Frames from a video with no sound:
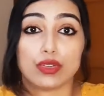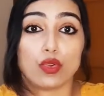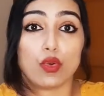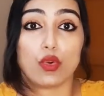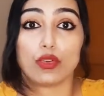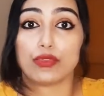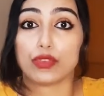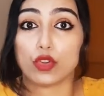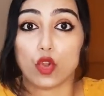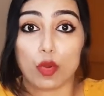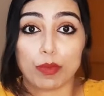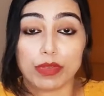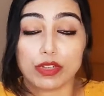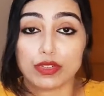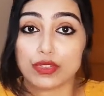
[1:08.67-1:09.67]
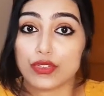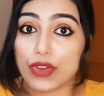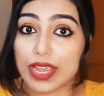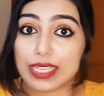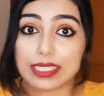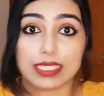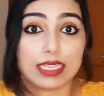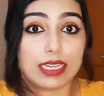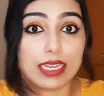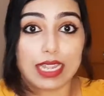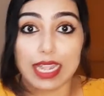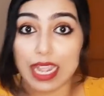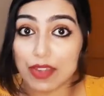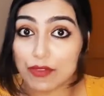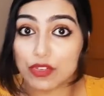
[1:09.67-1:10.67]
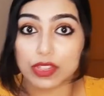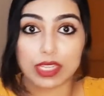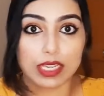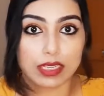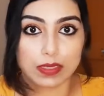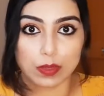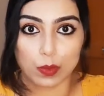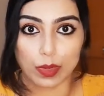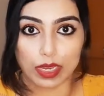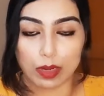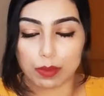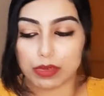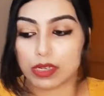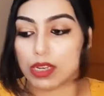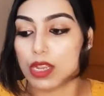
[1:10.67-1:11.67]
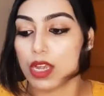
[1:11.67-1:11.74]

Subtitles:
or for normal to dry skin. Everything is available.